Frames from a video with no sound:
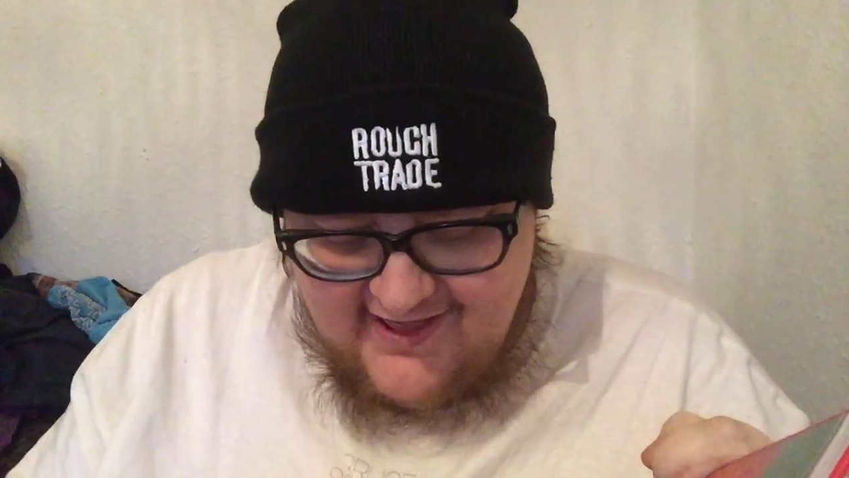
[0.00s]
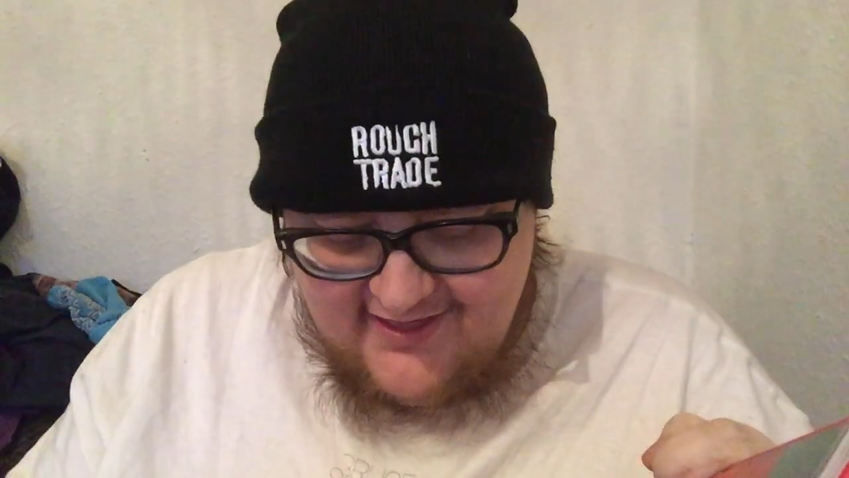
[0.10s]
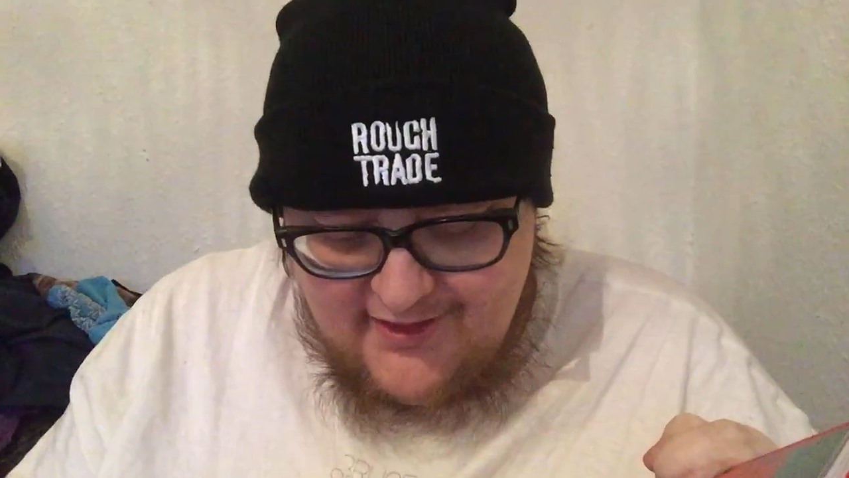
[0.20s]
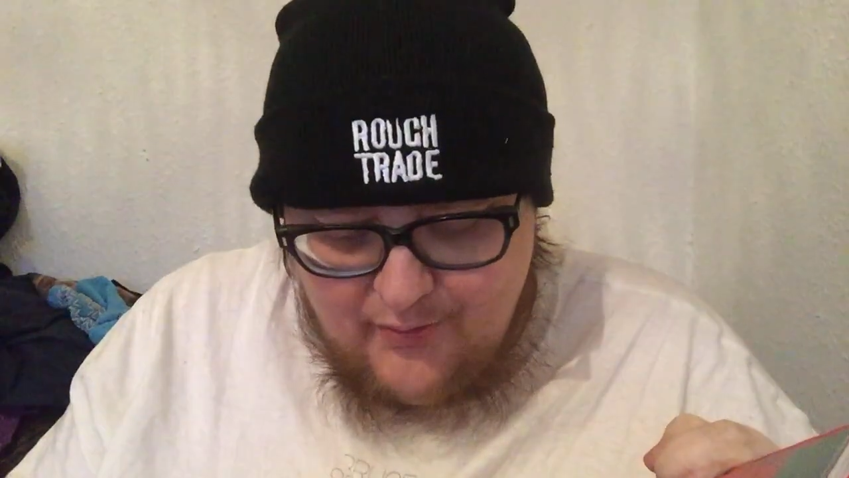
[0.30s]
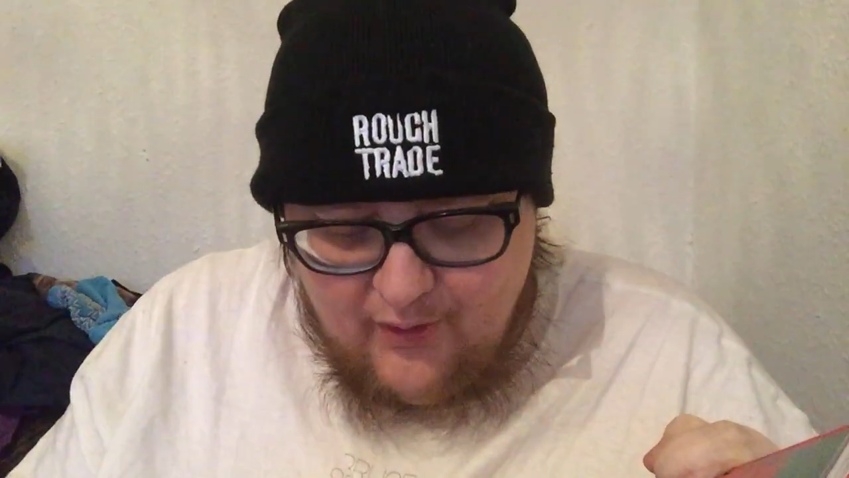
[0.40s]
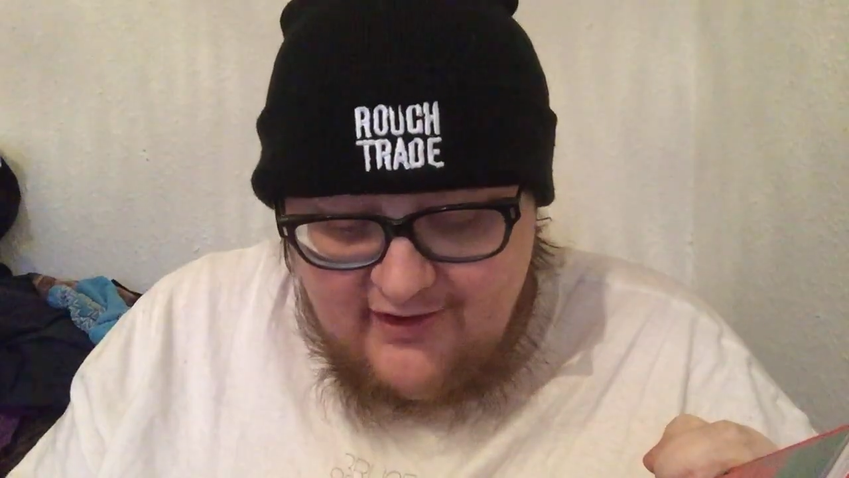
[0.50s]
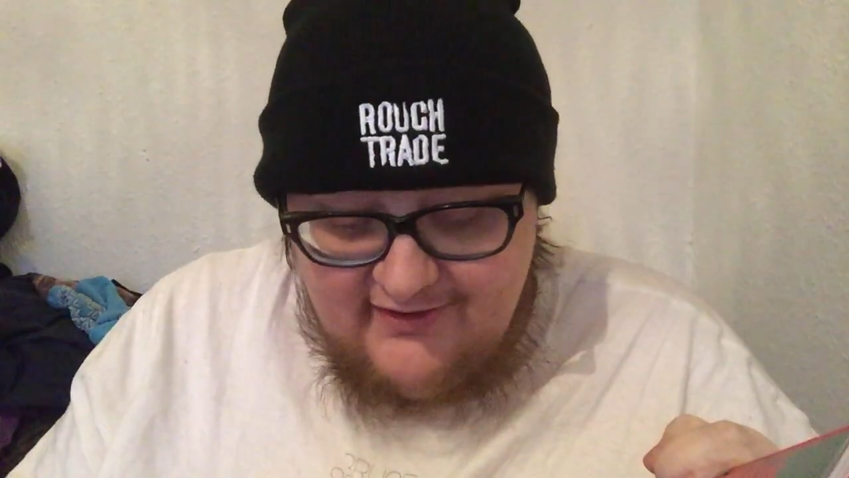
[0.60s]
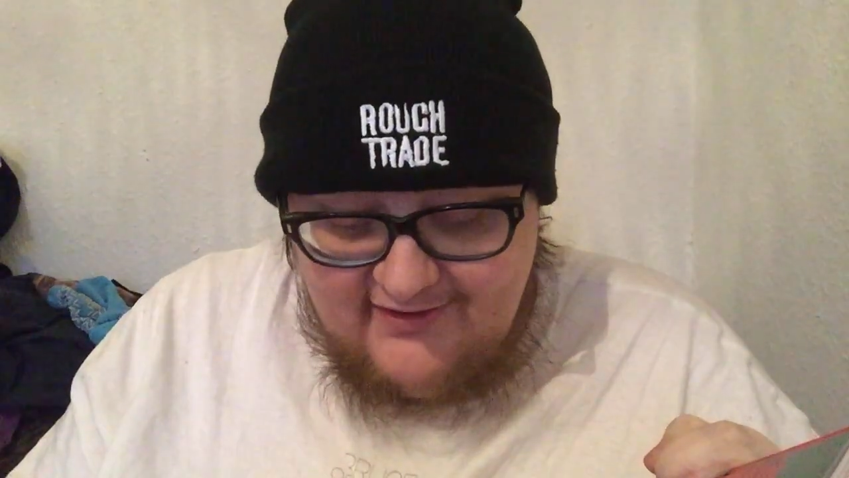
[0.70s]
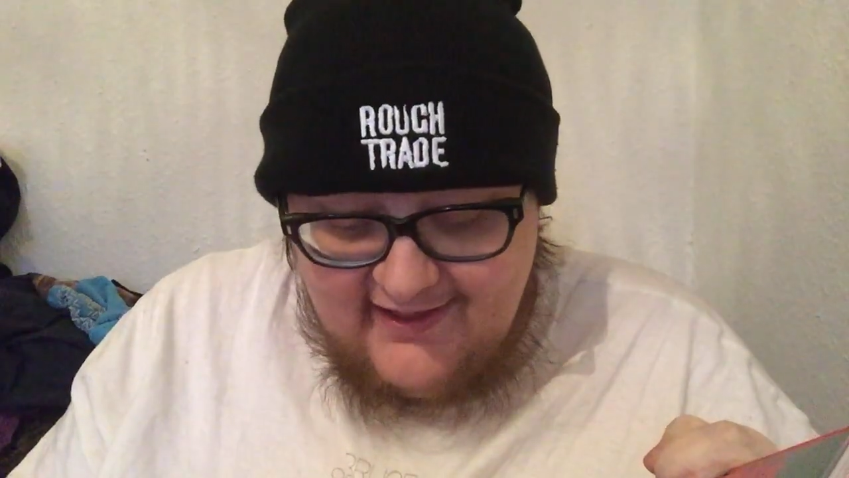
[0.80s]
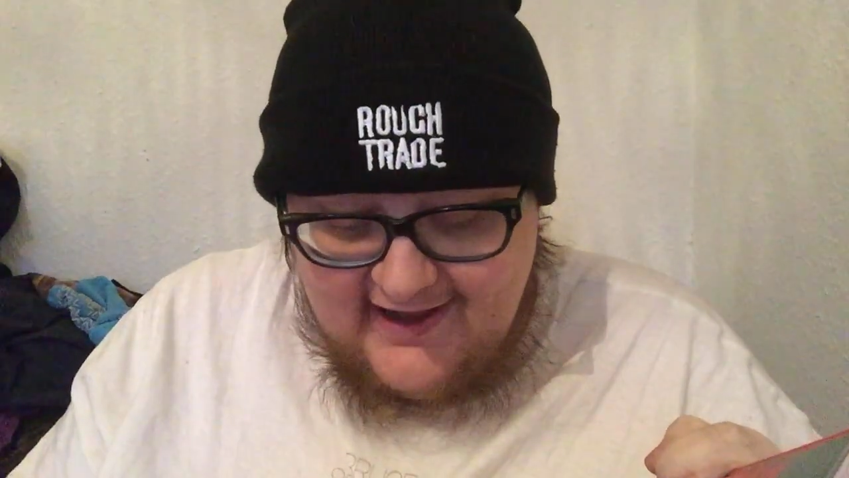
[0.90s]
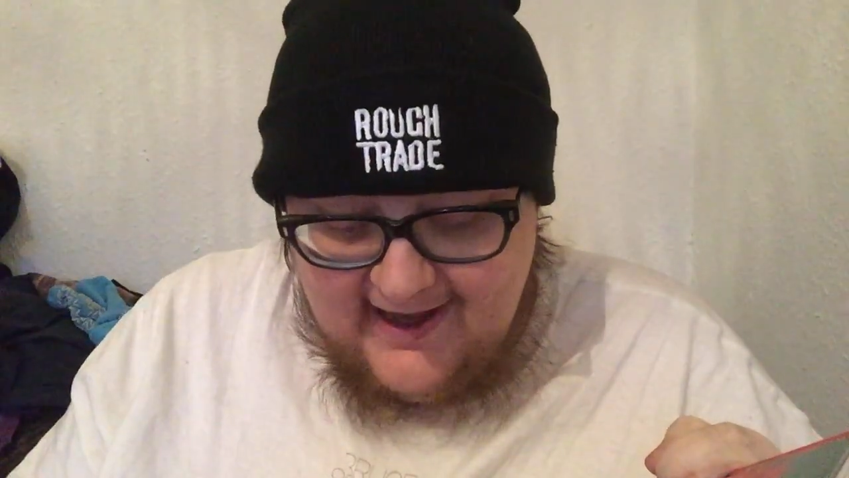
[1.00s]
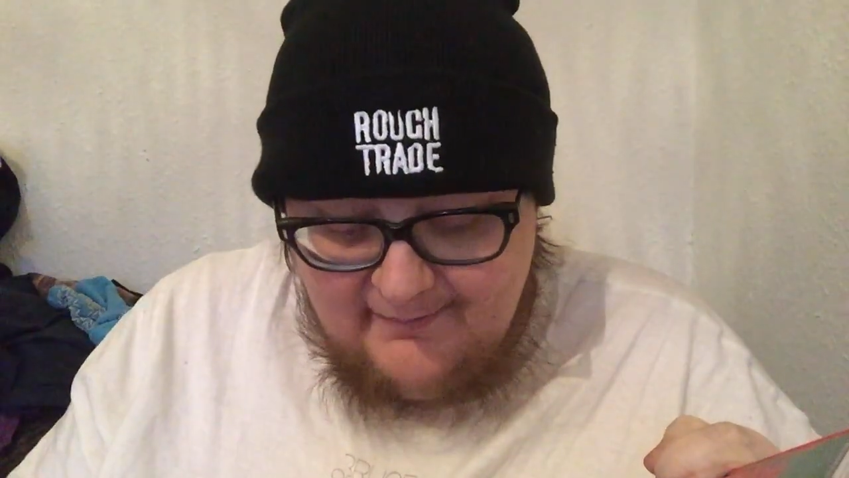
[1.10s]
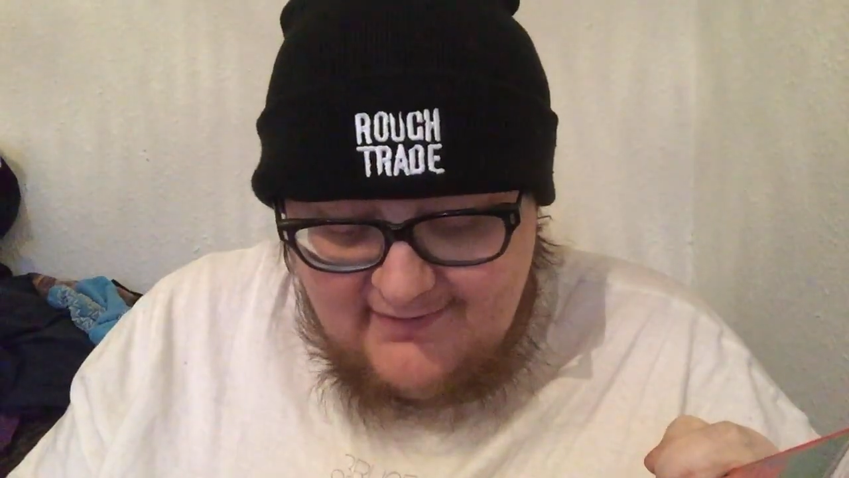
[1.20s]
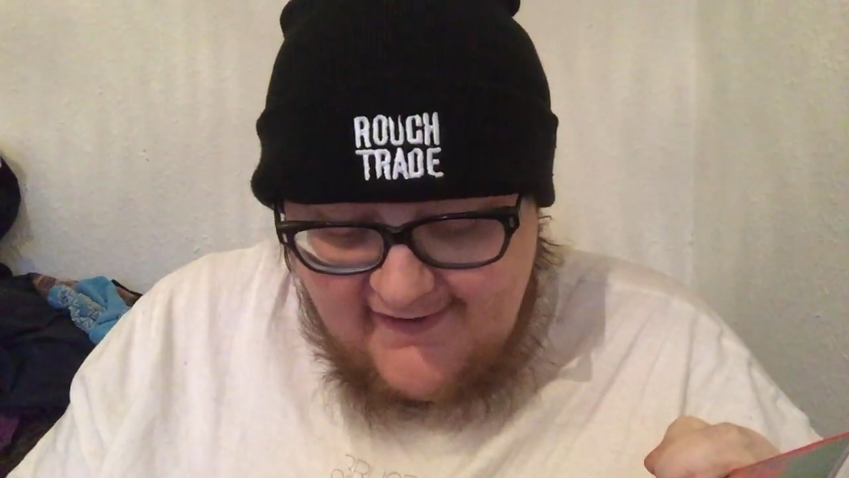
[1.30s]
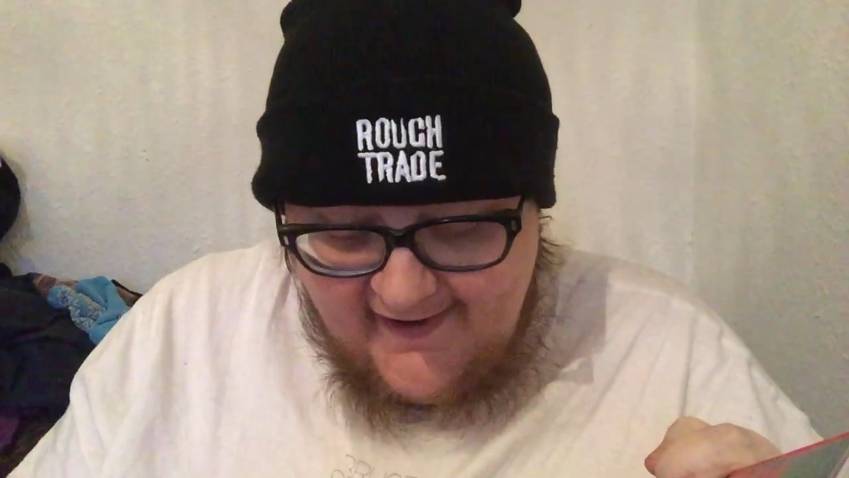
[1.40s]
the words that
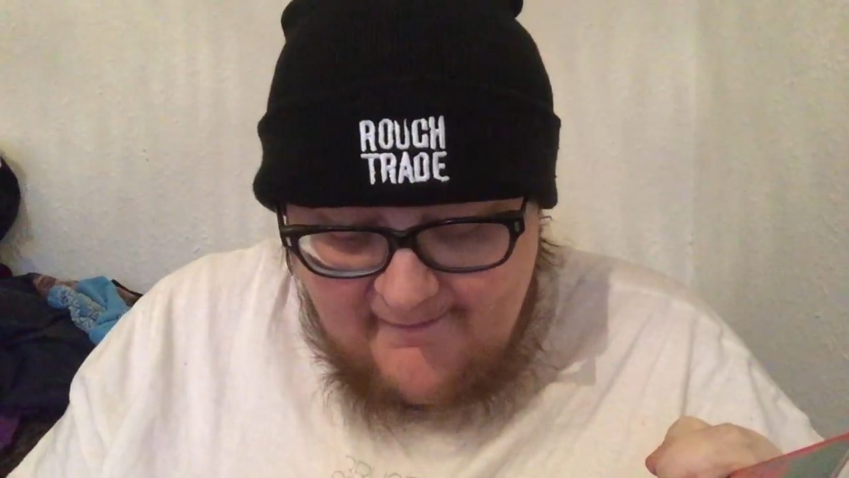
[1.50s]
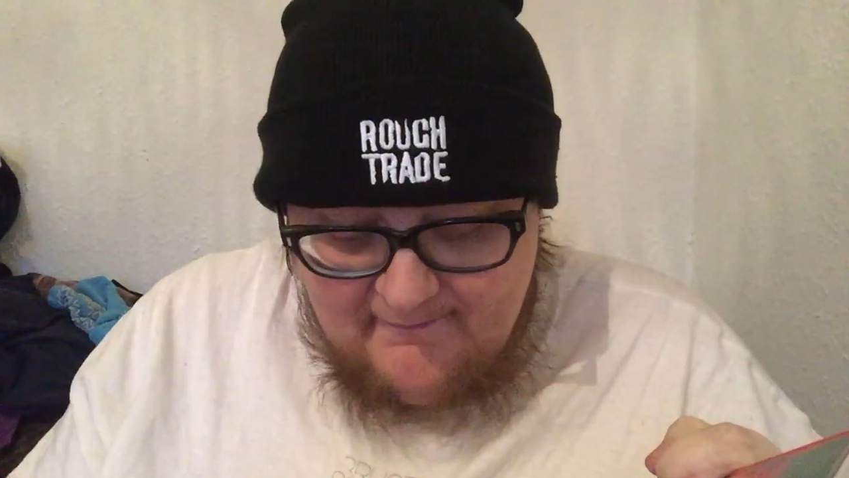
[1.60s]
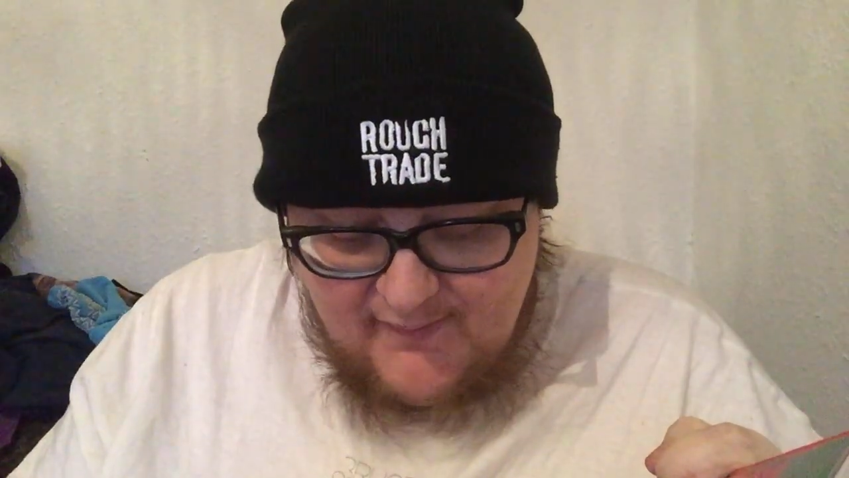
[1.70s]
came to him,